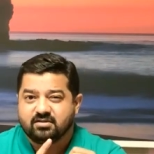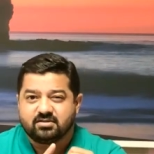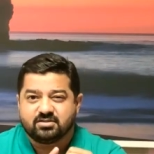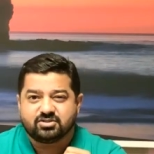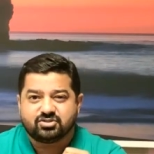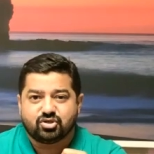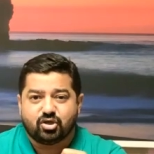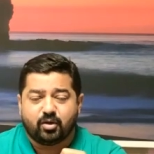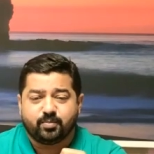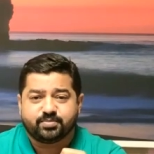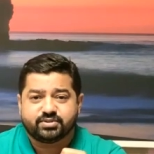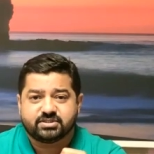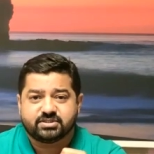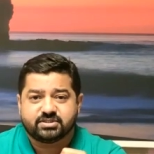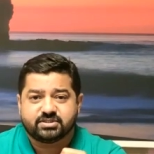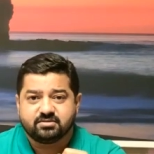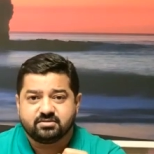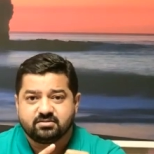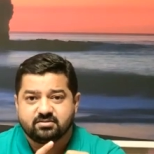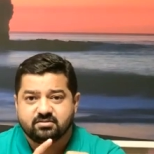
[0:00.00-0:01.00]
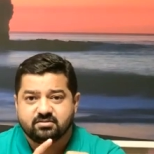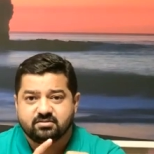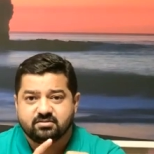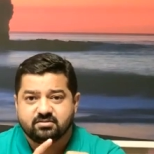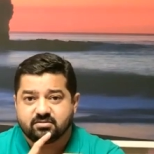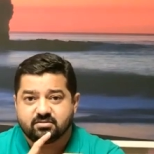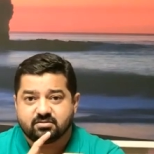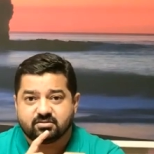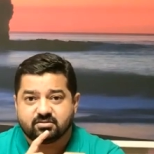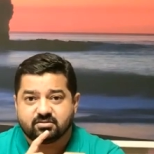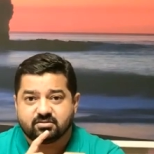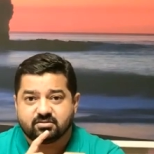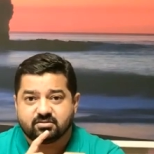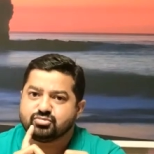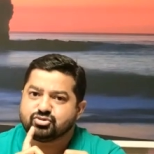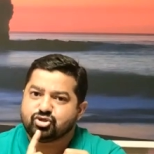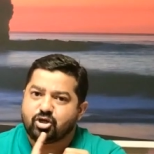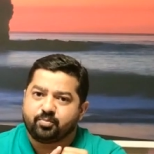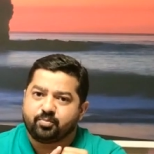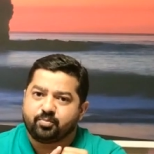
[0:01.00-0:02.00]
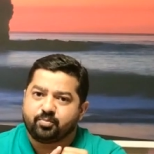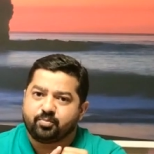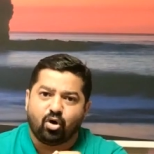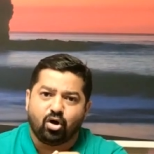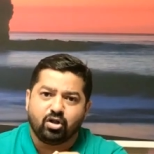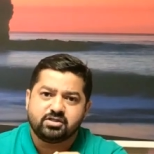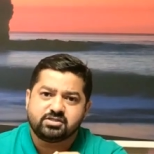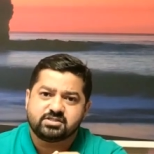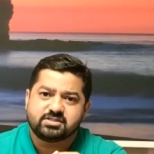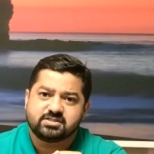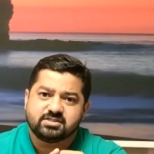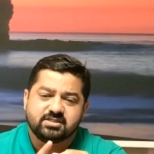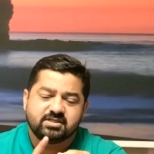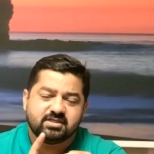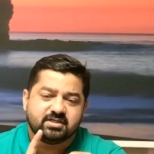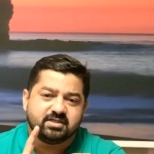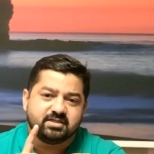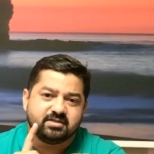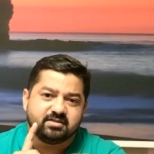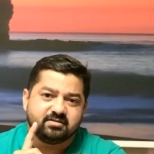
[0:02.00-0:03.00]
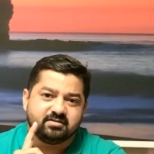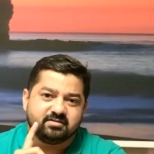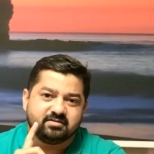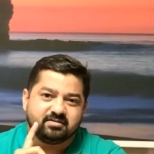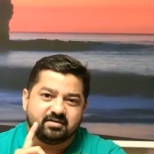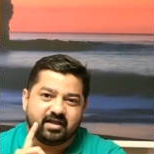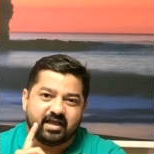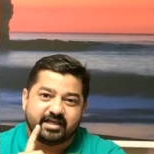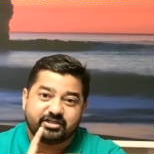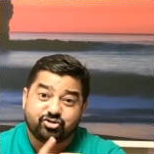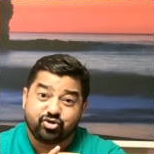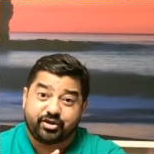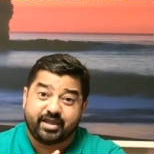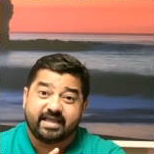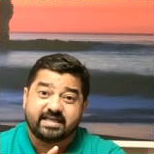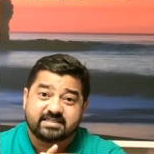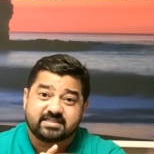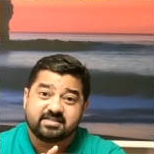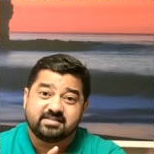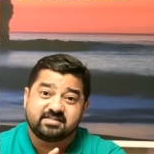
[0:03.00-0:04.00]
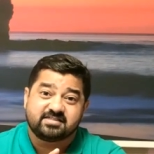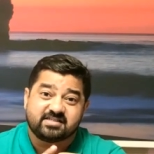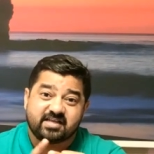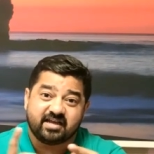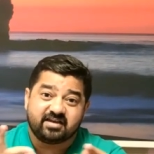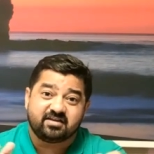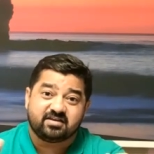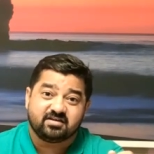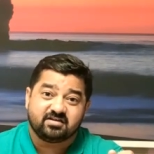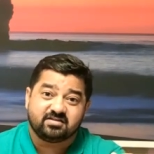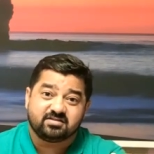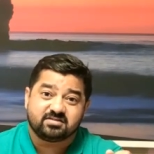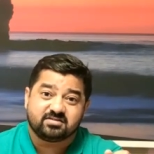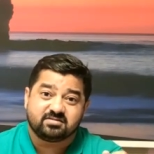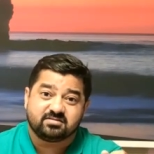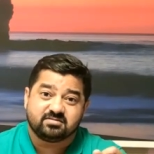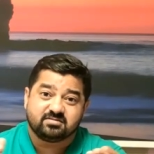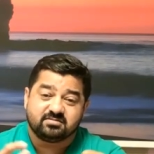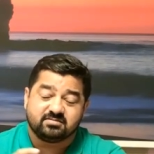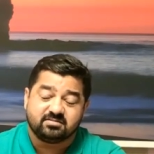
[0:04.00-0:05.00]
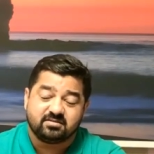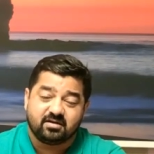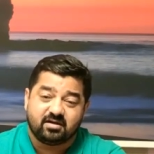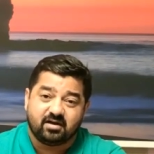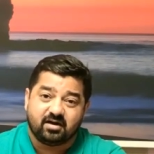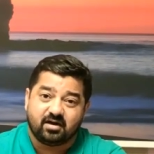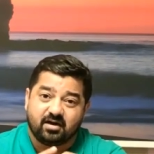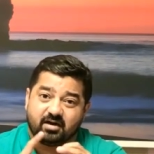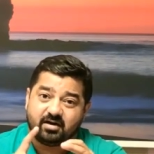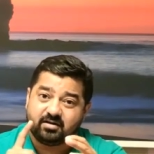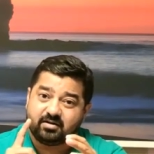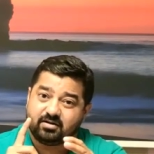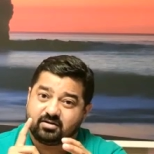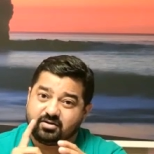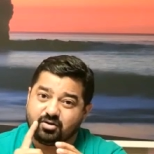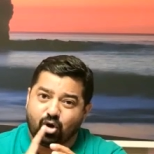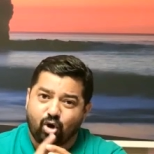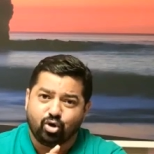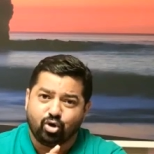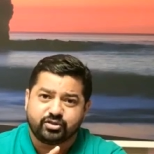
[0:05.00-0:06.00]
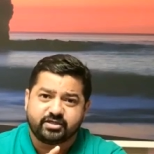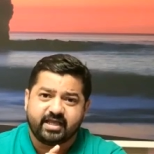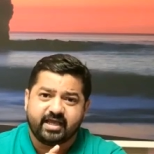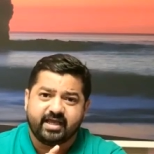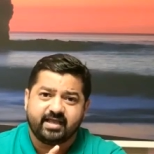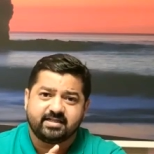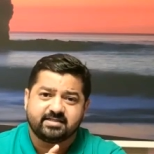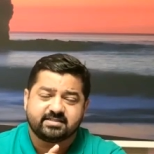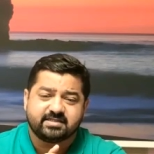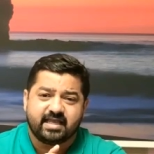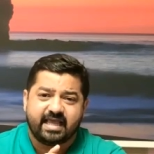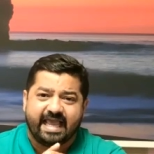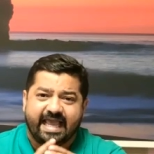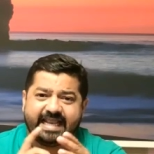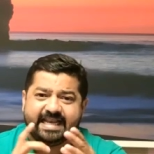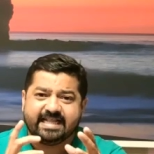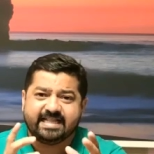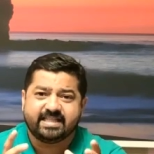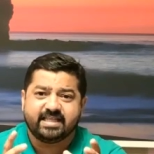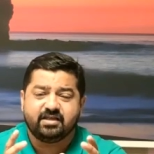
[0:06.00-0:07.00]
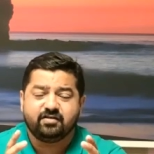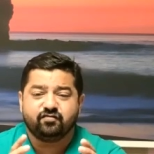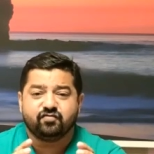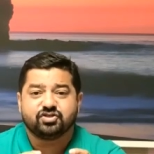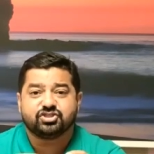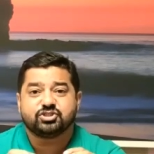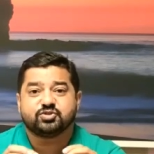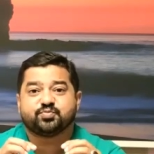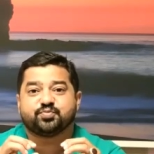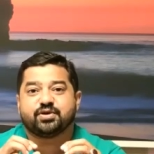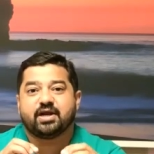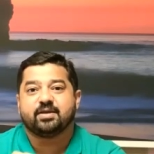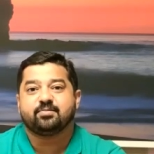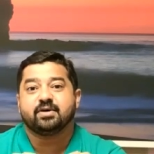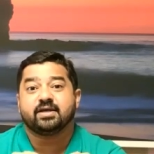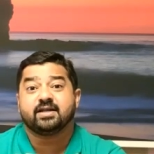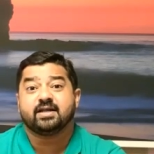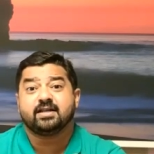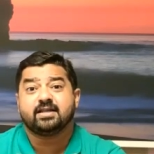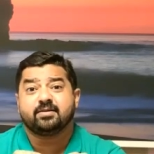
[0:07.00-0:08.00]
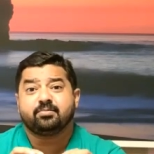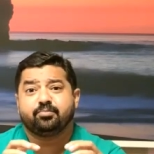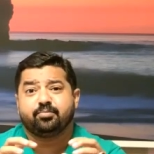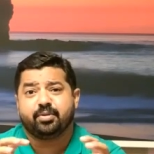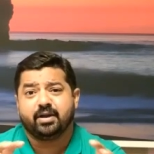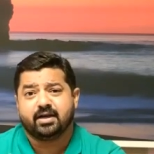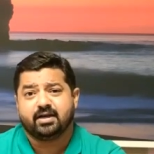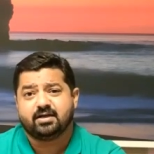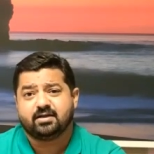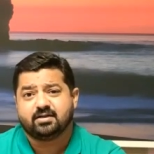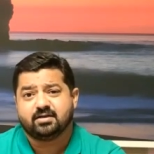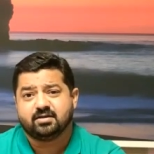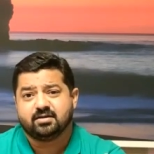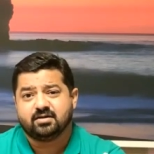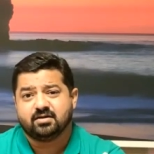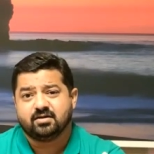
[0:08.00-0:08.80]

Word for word: shops, shopping malls, educational centers, hotels, anything which is primarily built